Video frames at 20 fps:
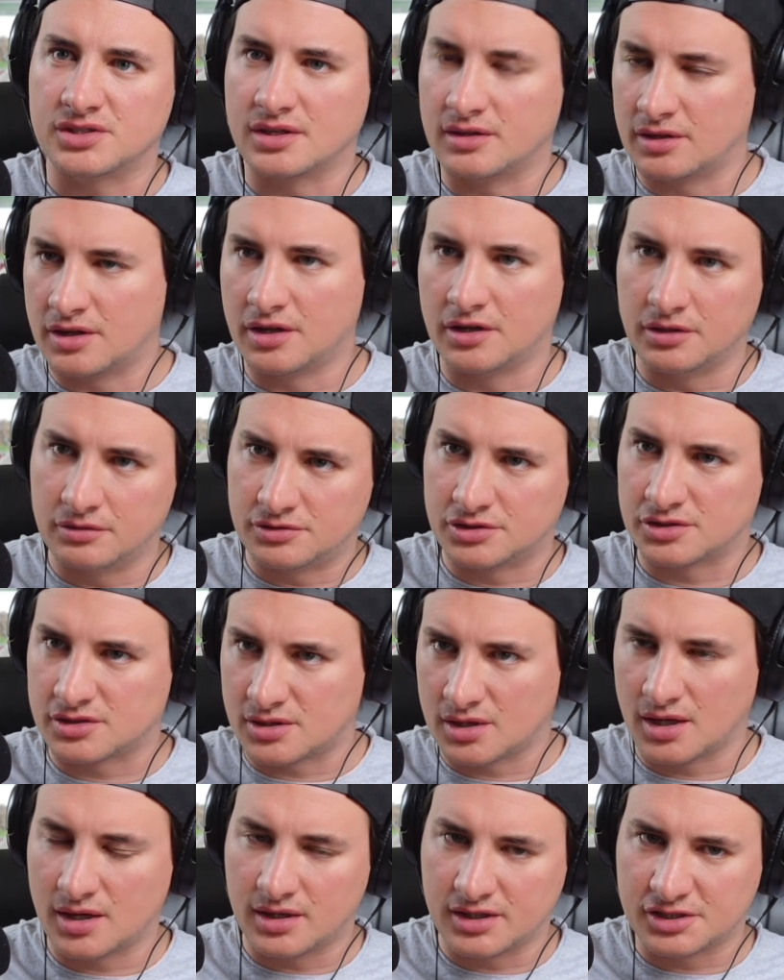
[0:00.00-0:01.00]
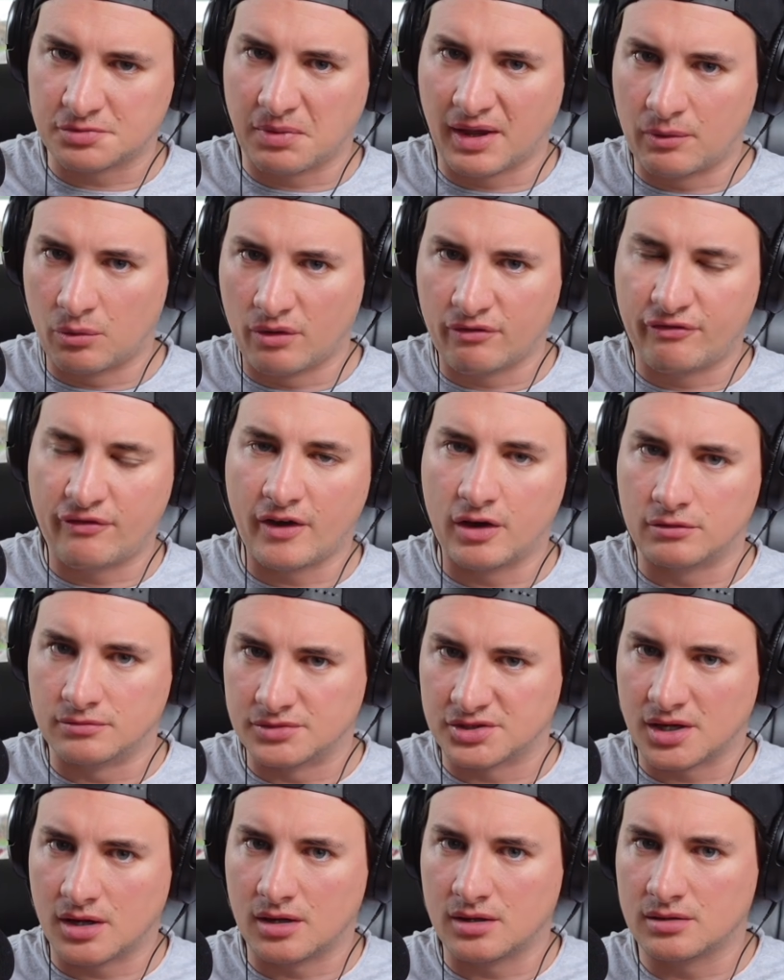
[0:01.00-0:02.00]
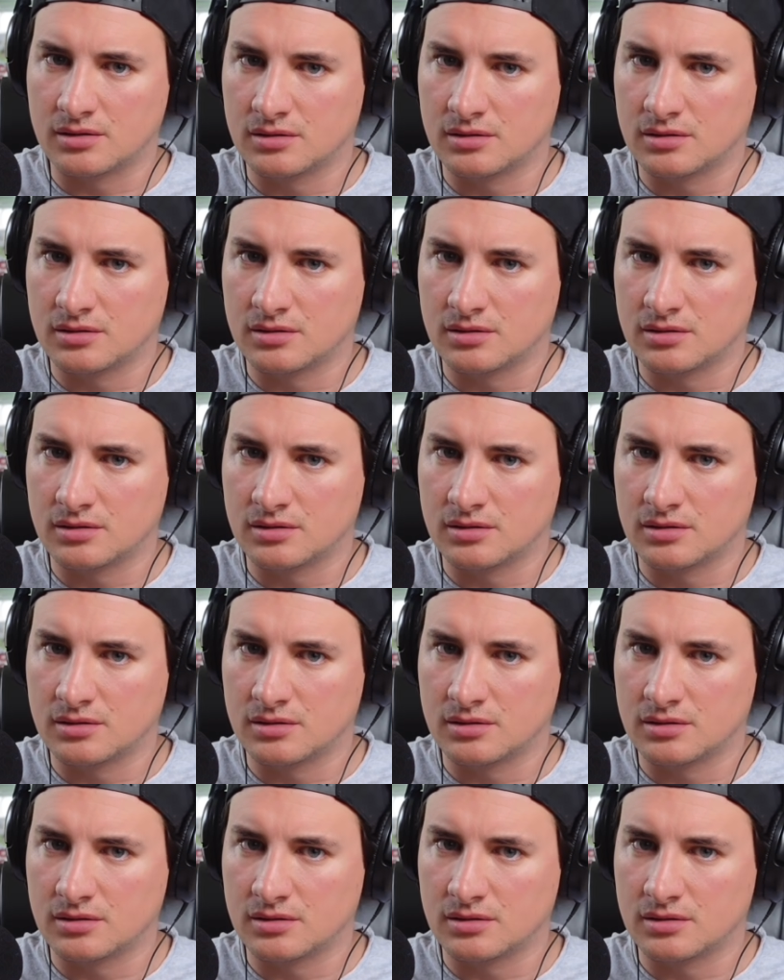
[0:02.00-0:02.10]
And can you just explain what foams are?